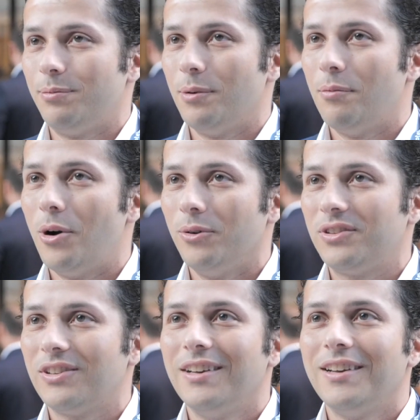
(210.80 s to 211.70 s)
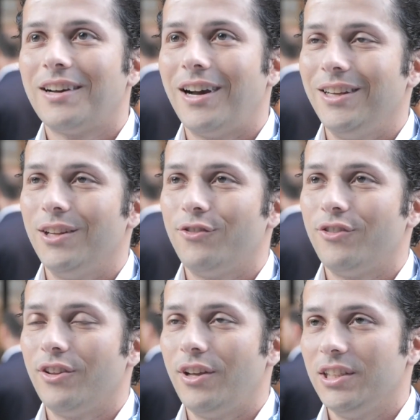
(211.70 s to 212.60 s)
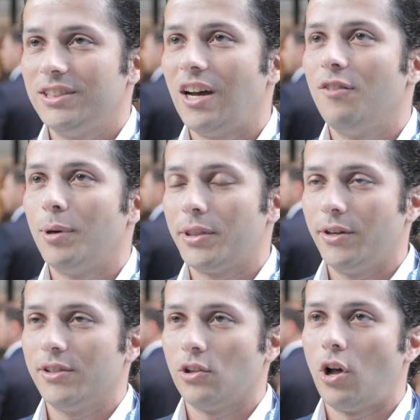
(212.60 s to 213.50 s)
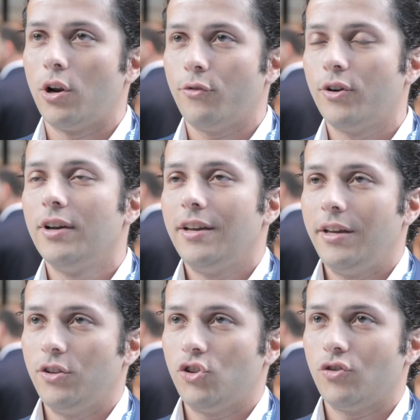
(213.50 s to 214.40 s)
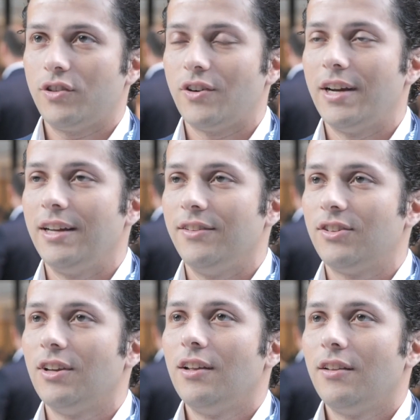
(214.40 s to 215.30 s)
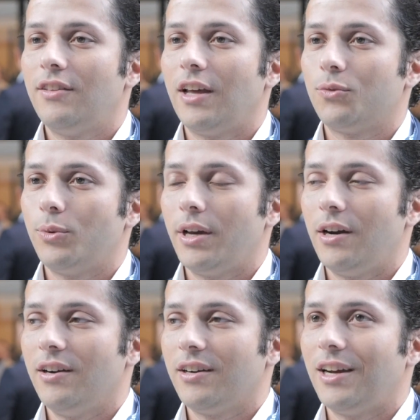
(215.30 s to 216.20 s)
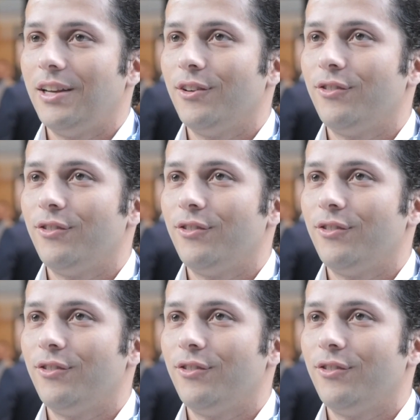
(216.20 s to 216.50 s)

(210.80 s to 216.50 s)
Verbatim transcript: promotes kind of their stuff, but there is a lot of industry trends that we are kind